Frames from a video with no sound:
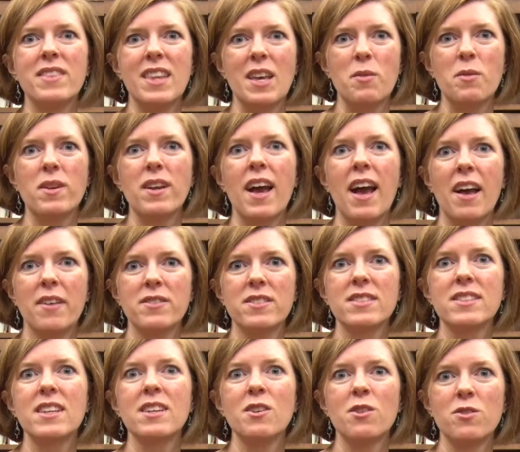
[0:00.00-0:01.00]
they would have
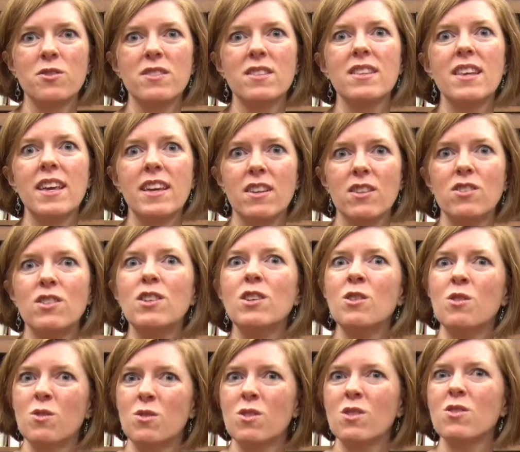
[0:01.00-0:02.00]
skills that they could
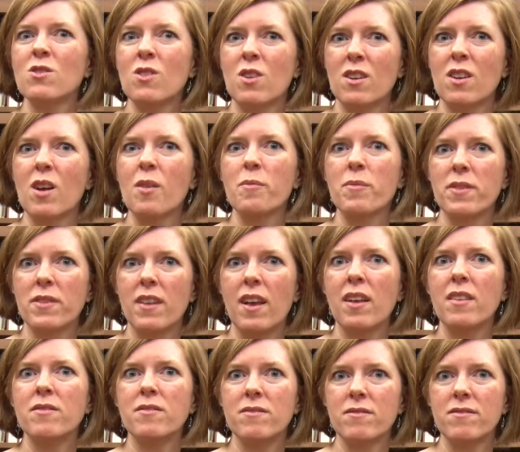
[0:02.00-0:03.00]
use to start up
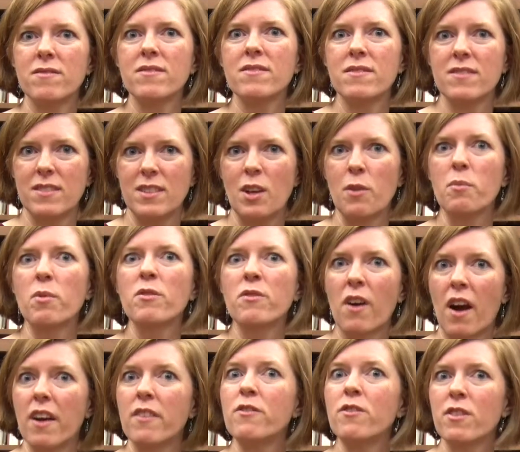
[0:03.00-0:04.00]
and
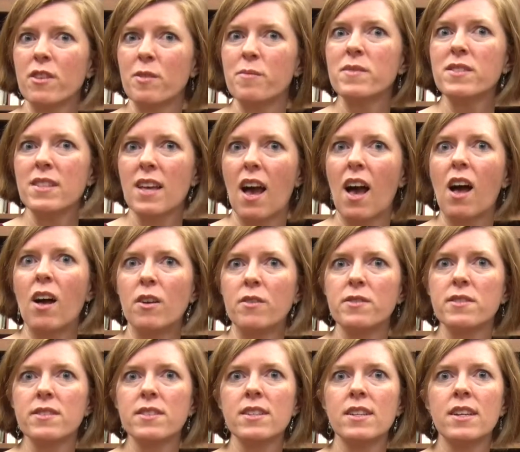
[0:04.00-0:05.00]
provide for
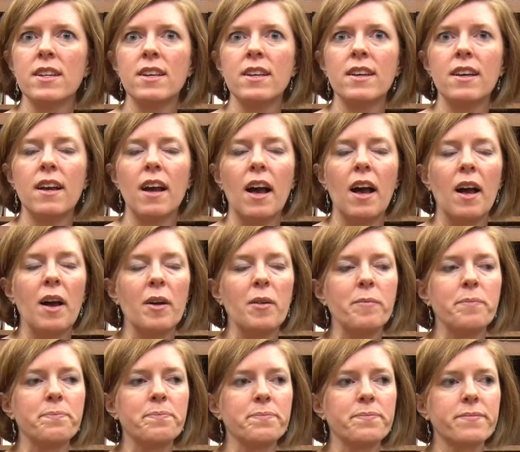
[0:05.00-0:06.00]
themselves.
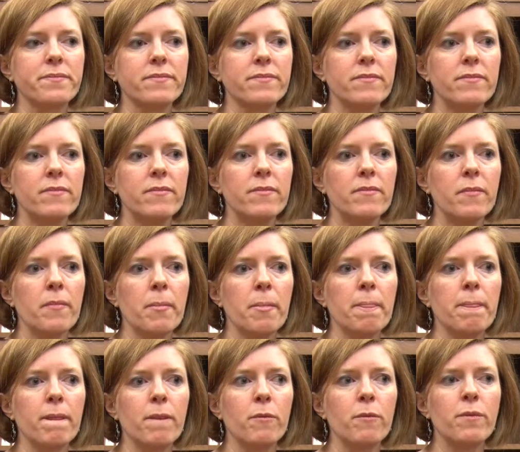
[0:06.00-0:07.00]

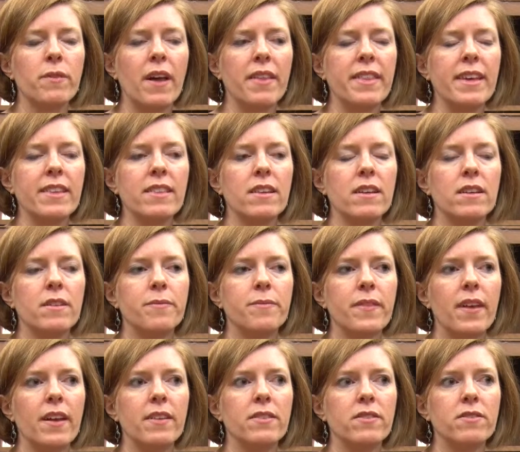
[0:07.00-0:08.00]
I think
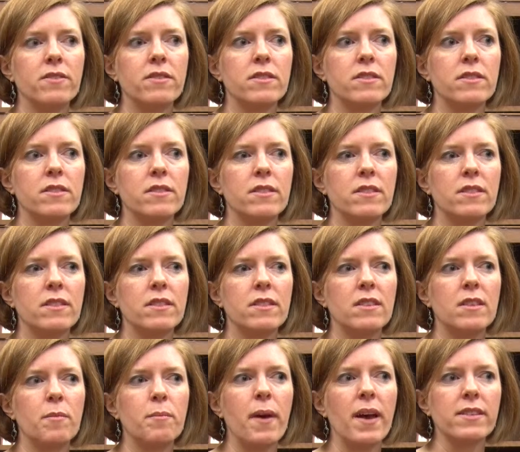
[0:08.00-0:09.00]

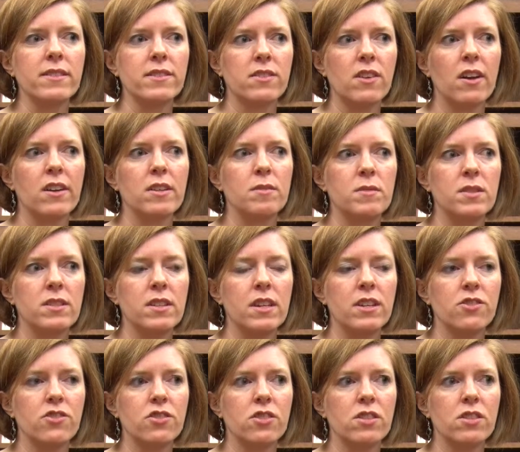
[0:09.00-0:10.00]
the best
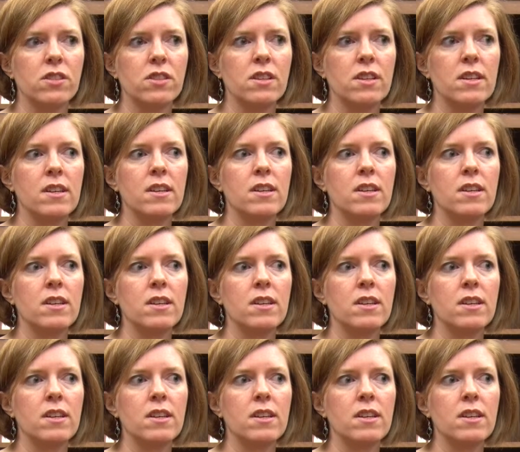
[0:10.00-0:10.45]
documentation